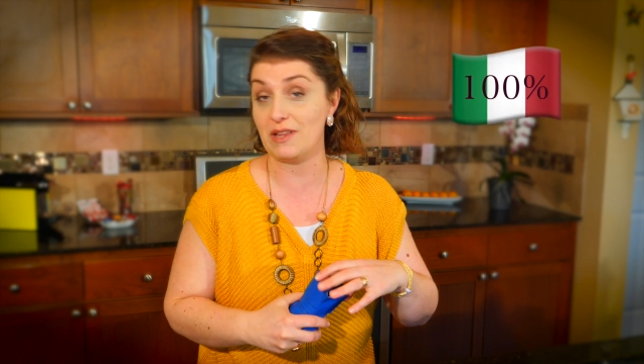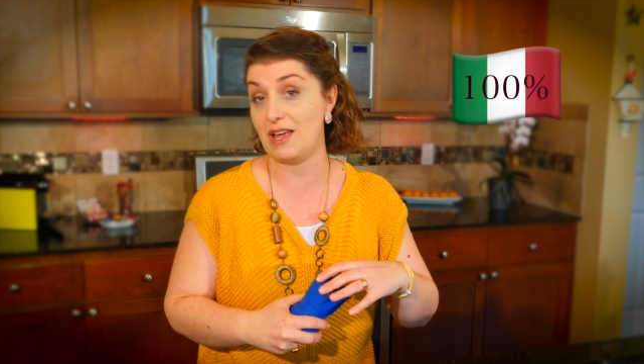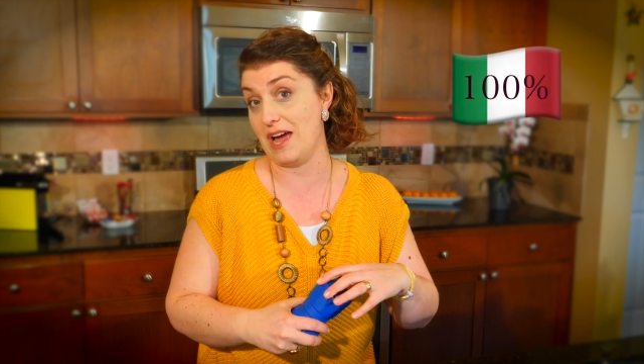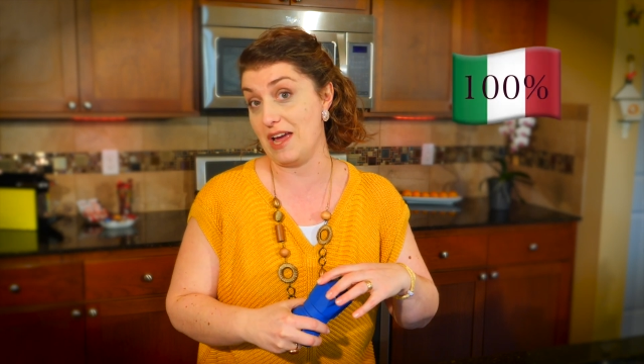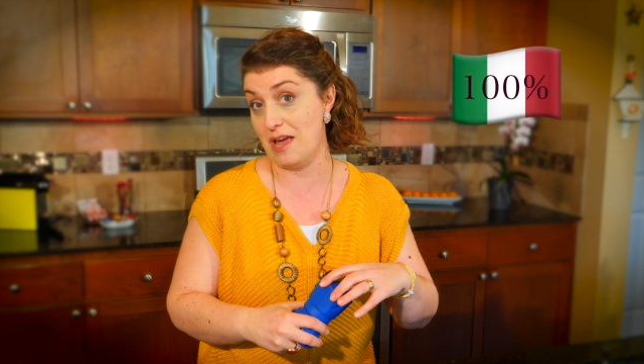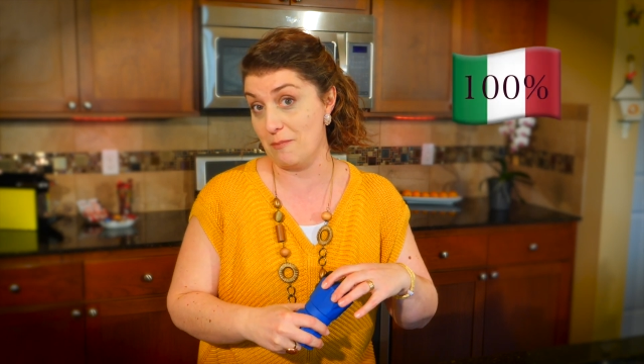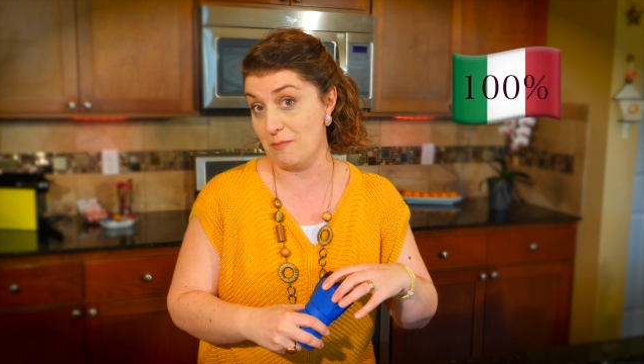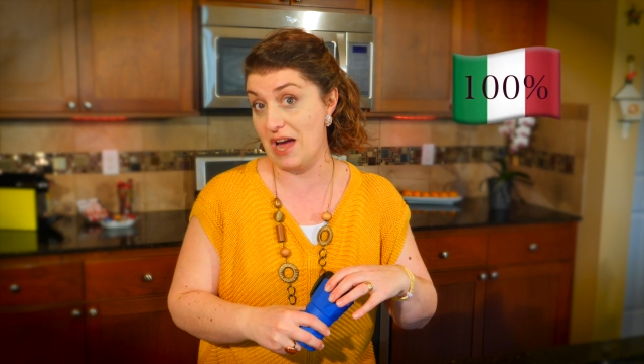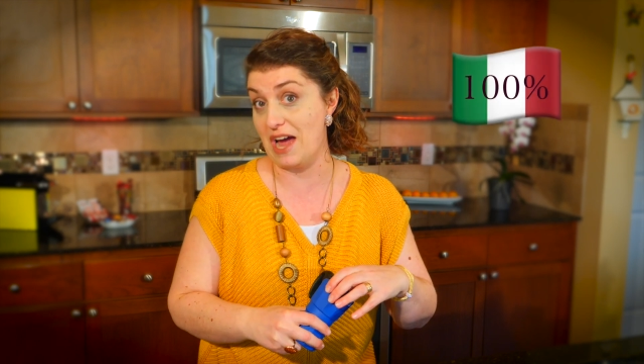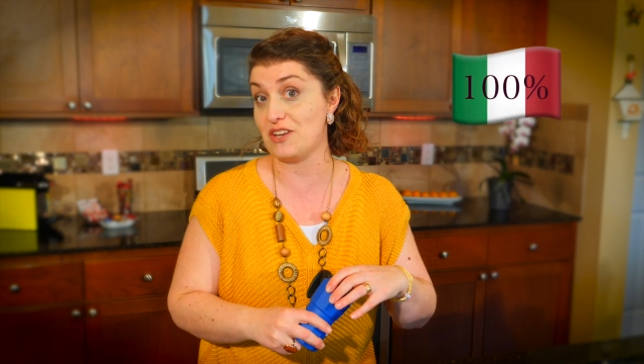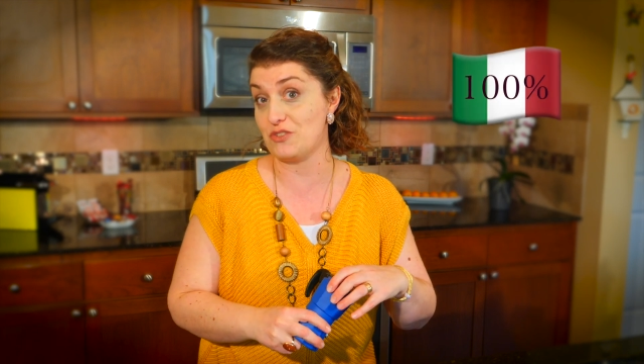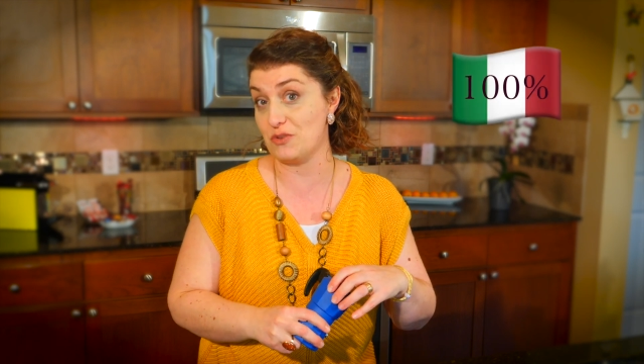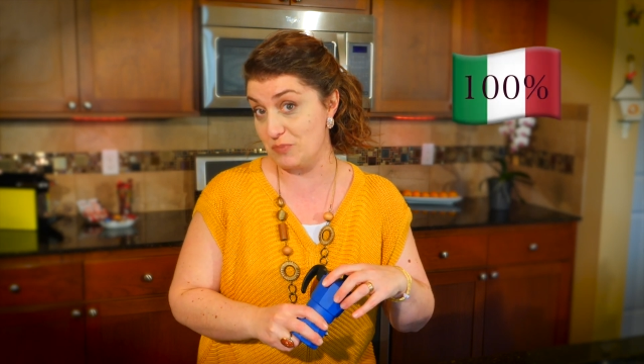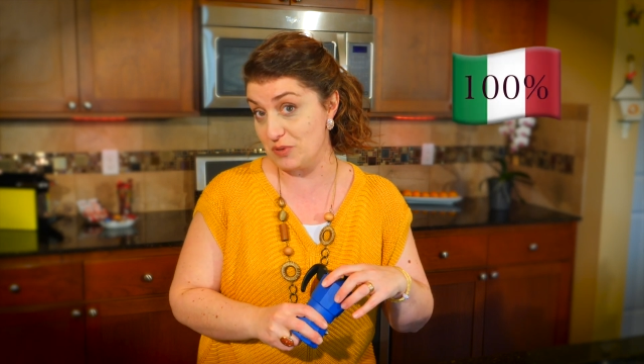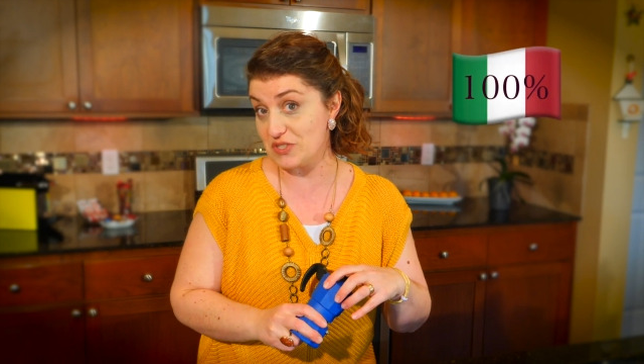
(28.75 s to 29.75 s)
I am
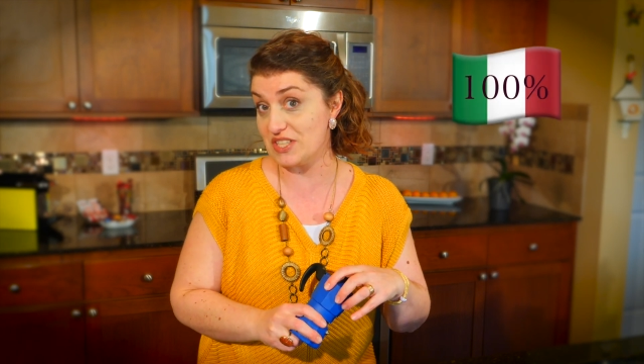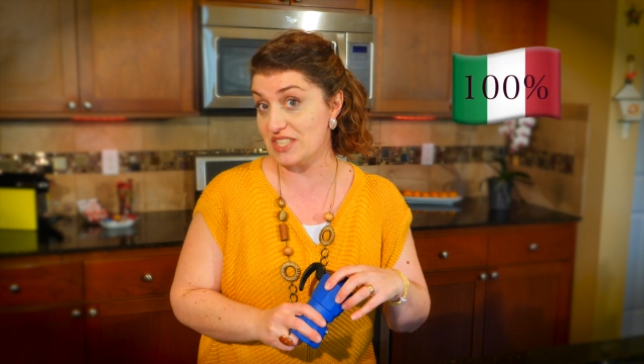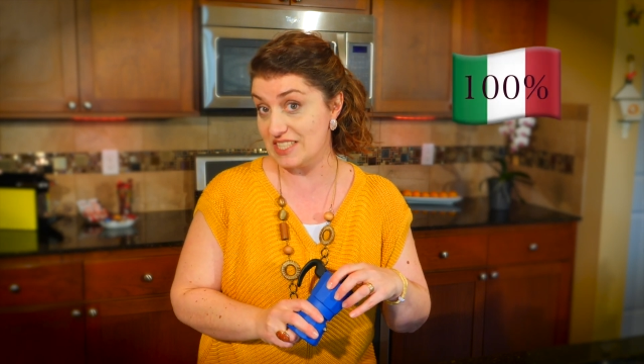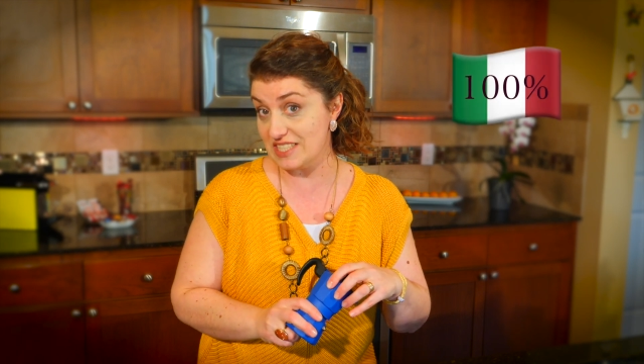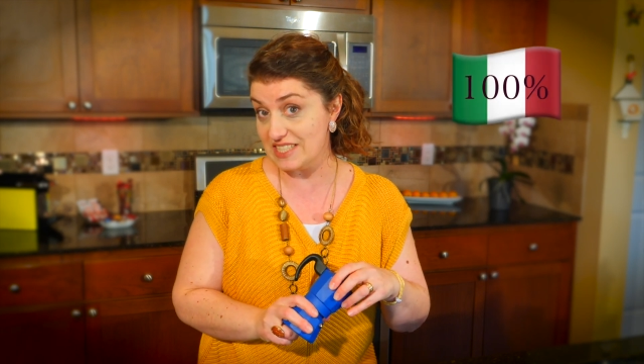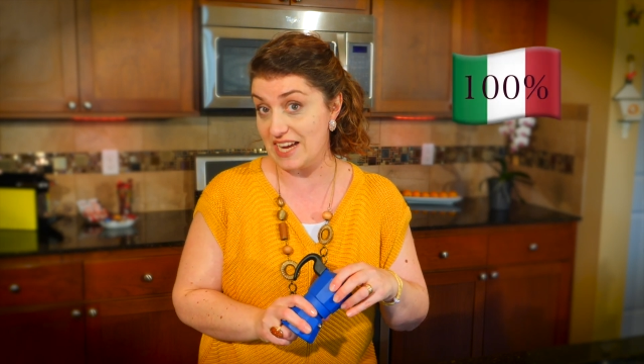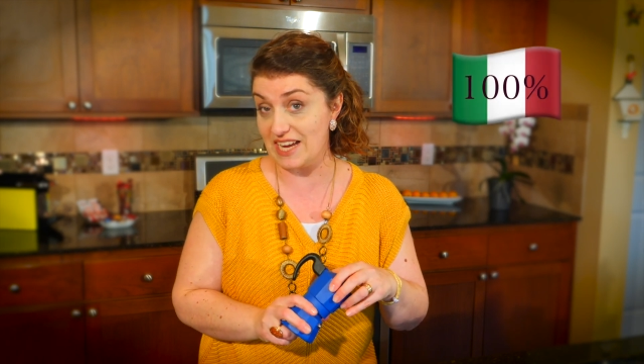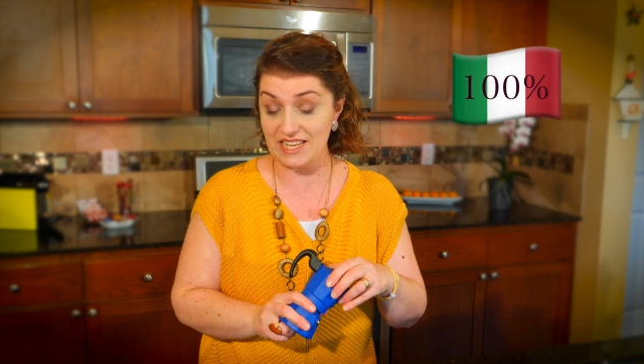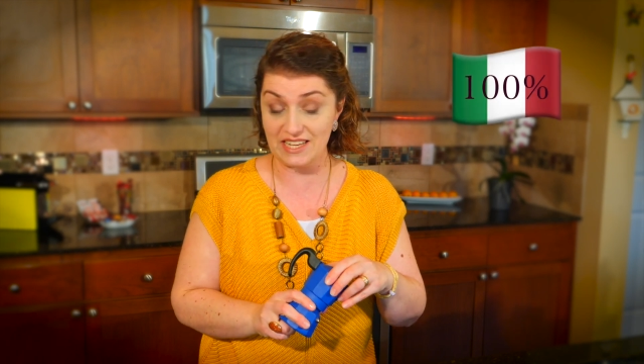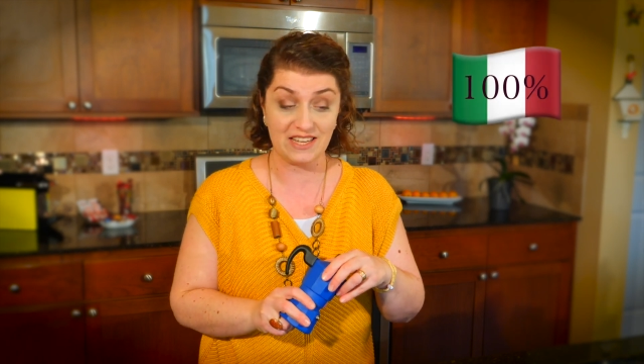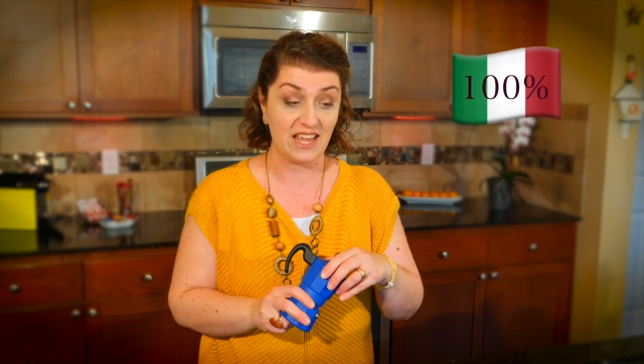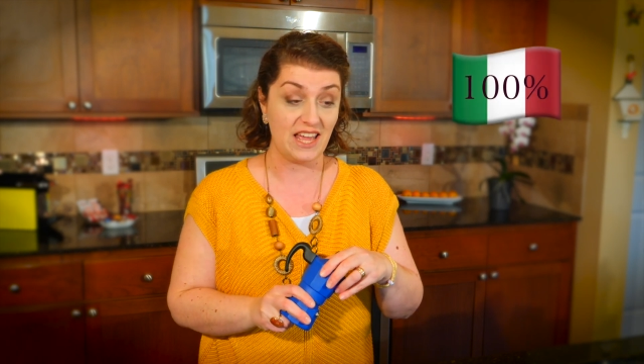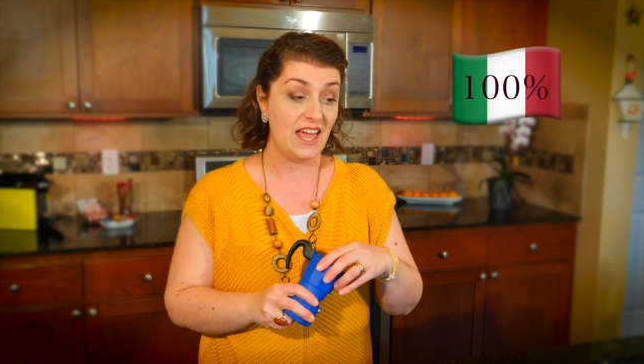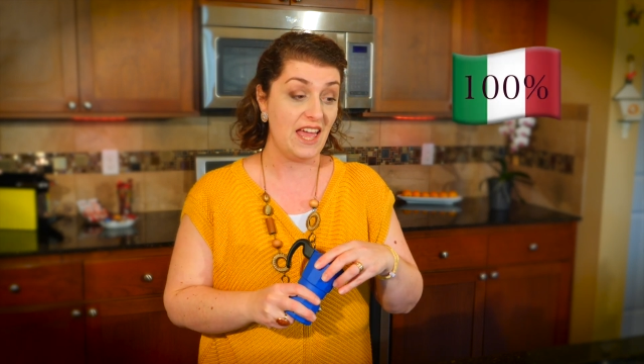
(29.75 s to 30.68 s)
100% Italian.